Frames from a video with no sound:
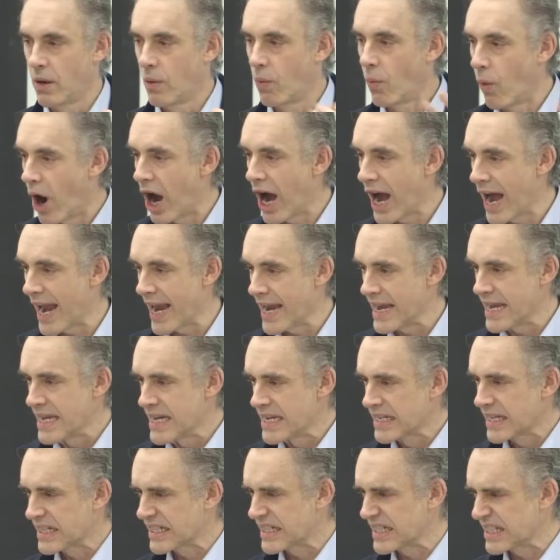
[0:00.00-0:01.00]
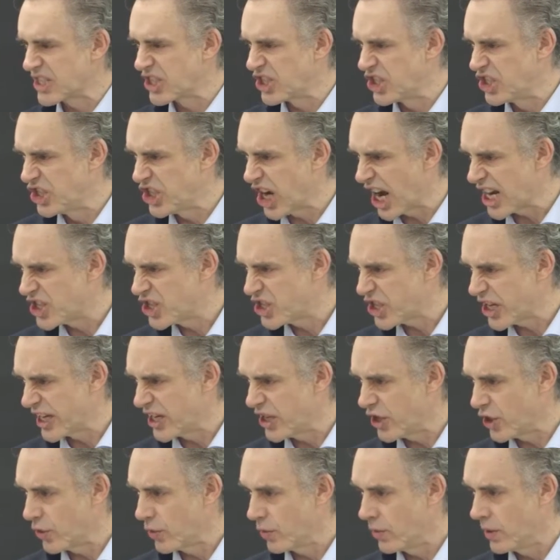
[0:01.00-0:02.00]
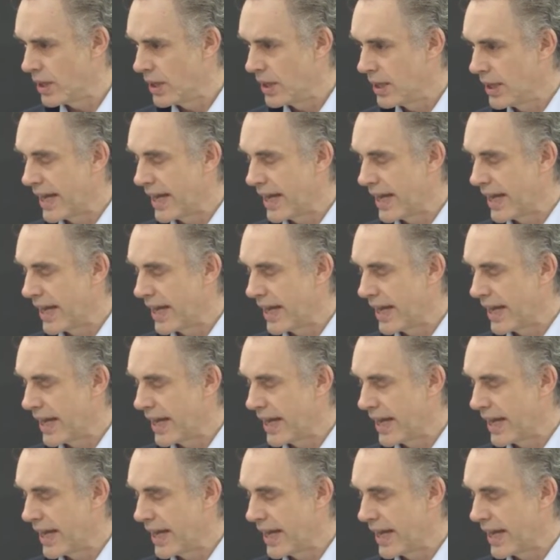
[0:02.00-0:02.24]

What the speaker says: Why? Because it's judging you.